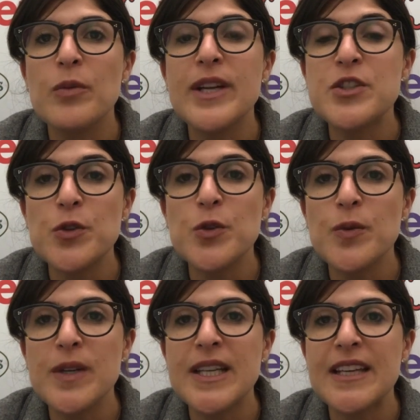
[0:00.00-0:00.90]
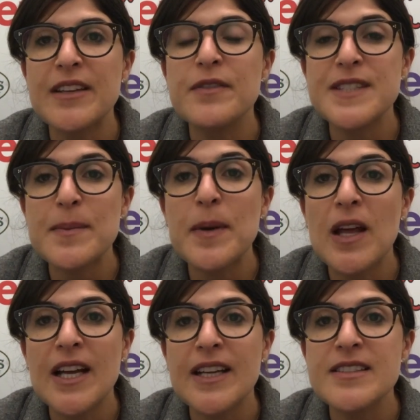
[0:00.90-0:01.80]
we do give
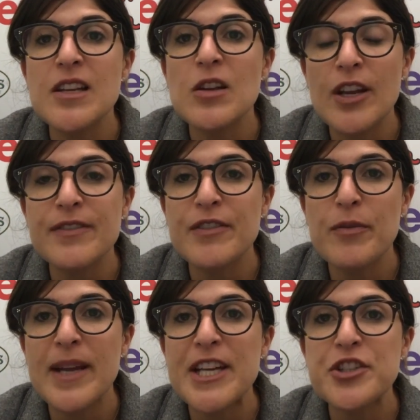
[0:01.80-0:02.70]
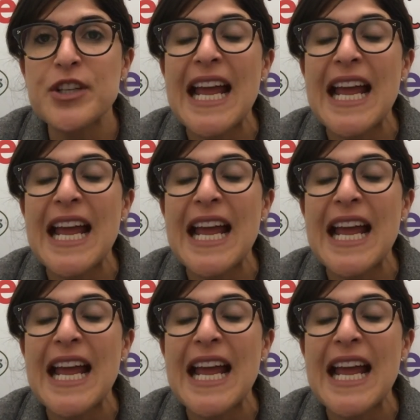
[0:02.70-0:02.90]
suppliers a lot of information,